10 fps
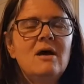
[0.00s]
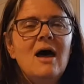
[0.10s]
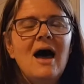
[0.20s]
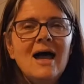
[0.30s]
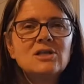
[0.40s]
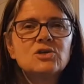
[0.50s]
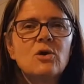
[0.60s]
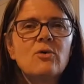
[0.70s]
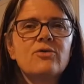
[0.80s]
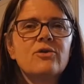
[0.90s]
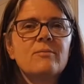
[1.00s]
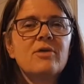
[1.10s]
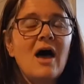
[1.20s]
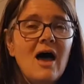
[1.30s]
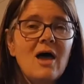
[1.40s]
I told them
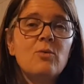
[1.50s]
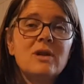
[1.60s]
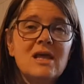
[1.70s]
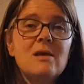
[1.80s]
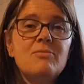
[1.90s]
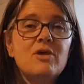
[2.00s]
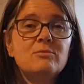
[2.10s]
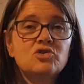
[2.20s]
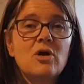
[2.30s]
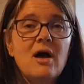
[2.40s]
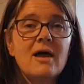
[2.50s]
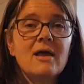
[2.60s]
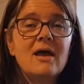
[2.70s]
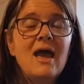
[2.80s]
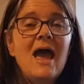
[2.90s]
that I would keep them dry.
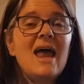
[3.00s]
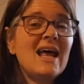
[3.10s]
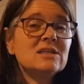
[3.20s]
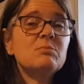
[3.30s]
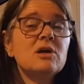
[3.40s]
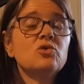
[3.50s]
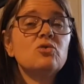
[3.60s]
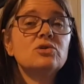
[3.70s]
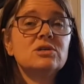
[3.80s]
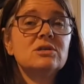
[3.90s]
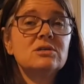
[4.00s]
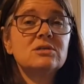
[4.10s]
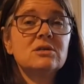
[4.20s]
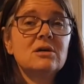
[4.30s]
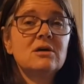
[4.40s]
And as my
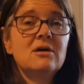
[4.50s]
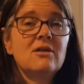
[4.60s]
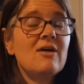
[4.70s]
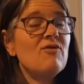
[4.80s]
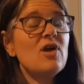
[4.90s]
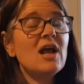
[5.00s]
daughters, they very